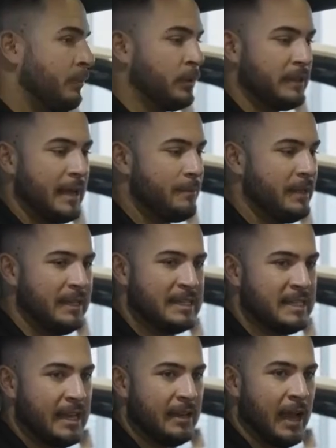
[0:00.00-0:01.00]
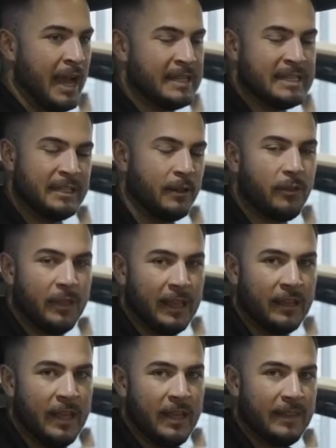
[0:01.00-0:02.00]
With that being said, I still
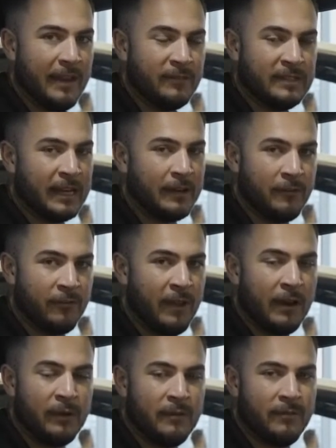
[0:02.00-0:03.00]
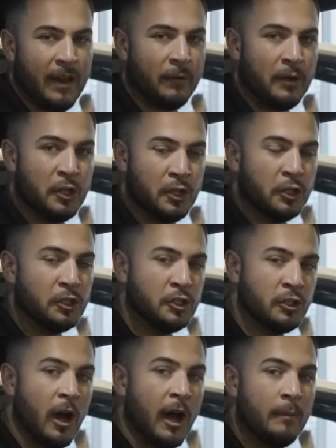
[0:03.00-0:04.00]
think they've done a very, very good
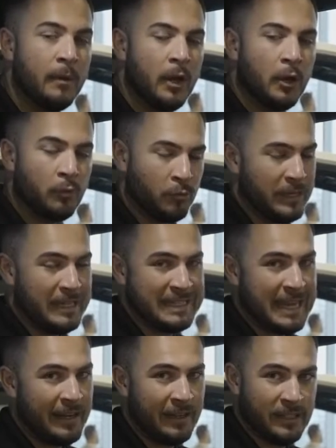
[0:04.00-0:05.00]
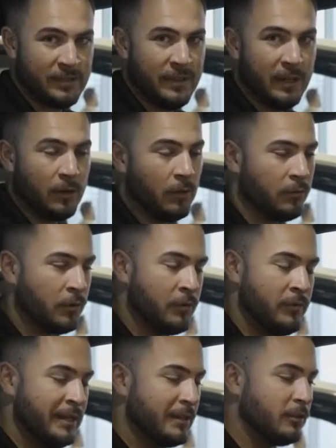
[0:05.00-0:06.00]
job redesigning this vehicle. For a
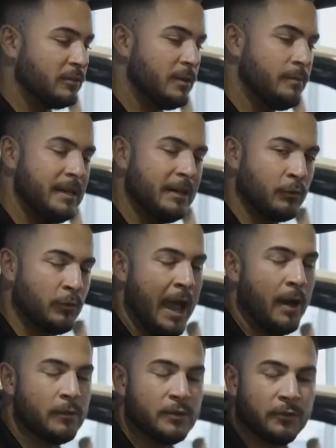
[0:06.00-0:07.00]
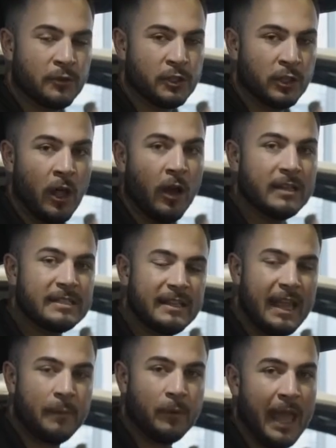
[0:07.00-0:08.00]
vehicle to be around for as long as the
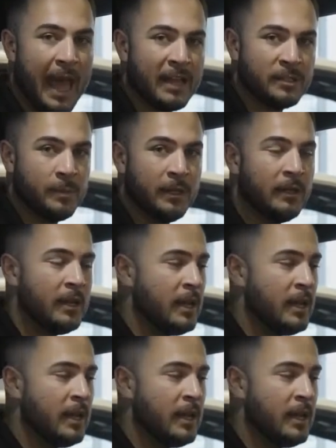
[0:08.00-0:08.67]
Camry has been,